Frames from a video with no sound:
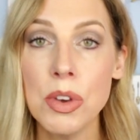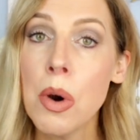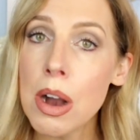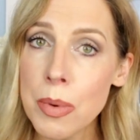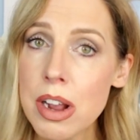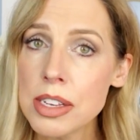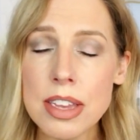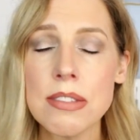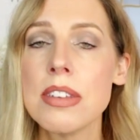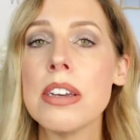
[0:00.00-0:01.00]
If you are wearing
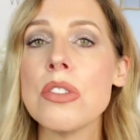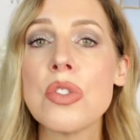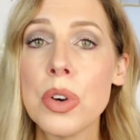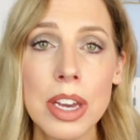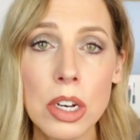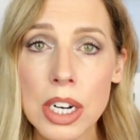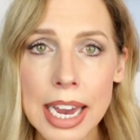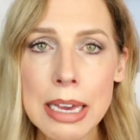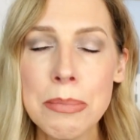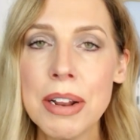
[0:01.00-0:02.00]
sunscreen,
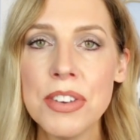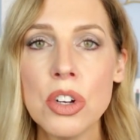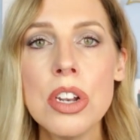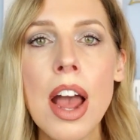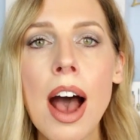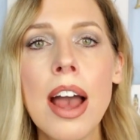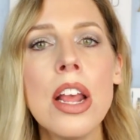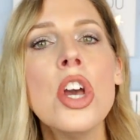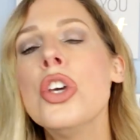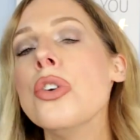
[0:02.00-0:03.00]
great. But if you're not,
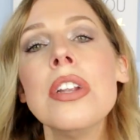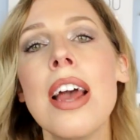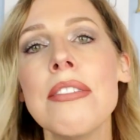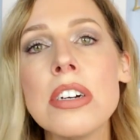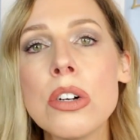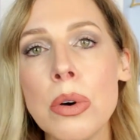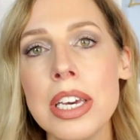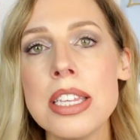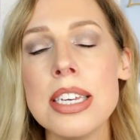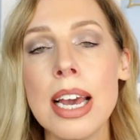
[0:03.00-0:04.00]
you're never
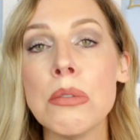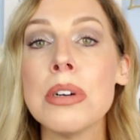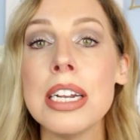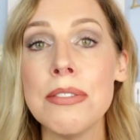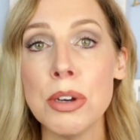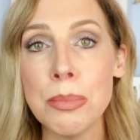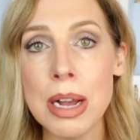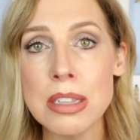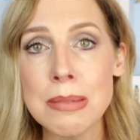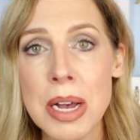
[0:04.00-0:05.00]
going to get rid of your
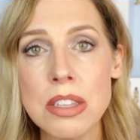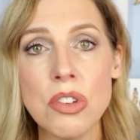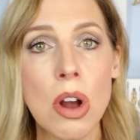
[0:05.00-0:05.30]
brown spots.